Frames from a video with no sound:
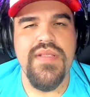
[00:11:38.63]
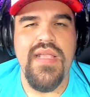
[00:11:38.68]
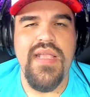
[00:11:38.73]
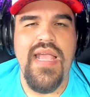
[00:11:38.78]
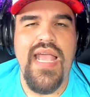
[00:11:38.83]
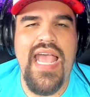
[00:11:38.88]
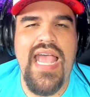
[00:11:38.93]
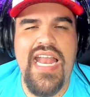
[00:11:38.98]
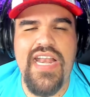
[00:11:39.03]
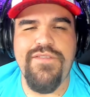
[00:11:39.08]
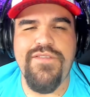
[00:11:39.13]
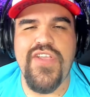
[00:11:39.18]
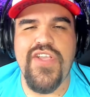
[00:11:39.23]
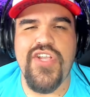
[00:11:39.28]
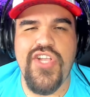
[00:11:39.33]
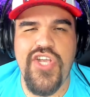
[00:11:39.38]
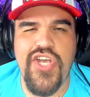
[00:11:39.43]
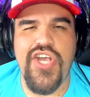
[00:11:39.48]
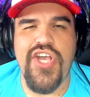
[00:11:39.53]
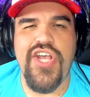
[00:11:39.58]
And if you
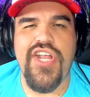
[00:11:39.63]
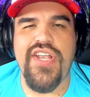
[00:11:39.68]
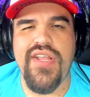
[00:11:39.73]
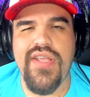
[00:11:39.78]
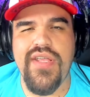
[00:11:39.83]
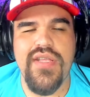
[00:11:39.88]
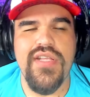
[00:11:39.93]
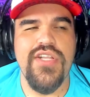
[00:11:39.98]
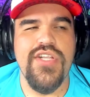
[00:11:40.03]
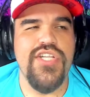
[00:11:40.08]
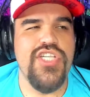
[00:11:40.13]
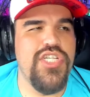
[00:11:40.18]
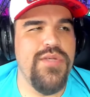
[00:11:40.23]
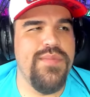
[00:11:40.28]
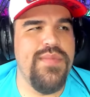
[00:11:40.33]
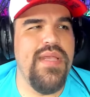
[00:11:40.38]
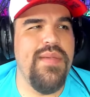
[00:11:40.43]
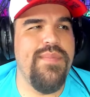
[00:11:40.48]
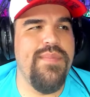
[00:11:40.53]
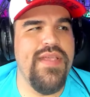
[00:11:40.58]
could, do
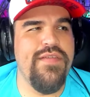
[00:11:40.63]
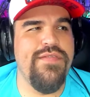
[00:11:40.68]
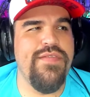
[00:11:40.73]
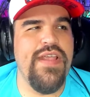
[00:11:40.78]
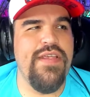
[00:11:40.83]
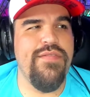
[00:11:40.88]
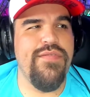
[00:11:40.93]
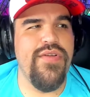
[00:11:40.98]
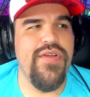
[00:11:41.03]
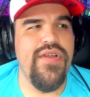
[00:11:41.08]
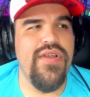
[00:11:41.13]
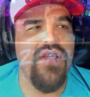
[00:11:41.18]
me a big favor.